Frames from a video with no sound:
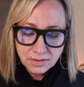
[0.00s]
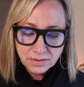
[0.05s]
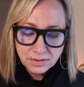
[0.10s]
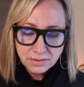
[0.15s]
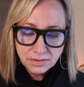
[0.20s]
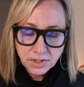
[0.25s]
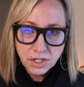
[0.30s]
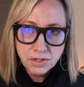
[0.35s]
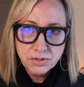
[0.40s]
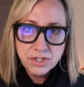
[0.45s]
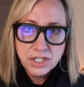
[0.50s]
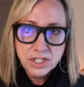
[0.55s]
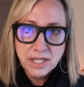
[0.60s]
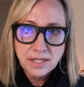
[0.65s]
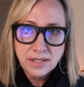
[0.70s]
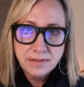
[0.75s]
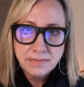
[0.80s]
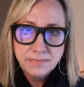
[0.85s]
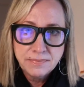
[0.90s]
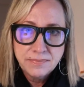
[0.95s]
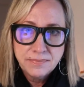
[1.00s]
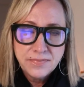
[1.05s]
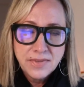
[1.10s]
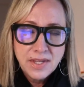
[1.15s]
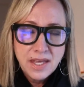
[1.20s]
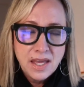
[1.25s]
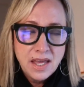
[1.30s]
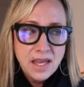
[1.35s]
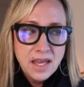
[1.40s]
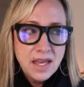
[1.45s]
coaching,
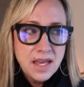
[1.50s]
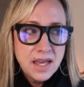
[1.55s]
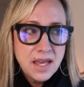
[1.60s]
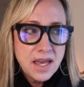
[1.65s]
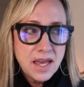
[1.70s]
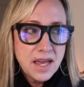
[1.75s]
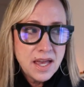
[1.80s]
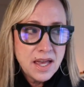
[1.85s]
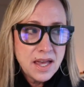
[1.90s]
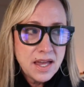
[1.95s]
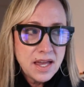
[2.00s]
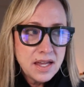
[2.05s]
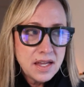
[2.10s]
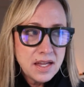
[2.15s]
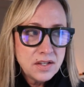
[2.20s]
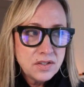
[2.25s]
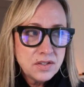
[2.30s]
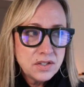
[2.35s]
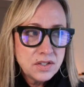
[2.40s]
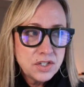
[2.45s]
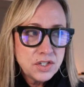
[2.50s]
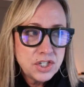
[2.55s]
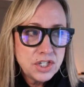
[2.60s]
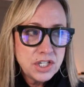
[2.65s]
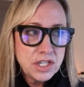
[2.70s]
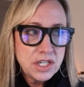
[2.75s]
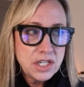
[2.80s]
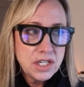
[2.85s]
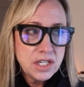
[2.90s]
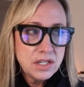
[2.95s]
and
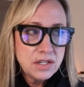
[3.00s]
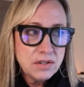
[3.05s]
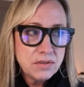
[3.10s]
she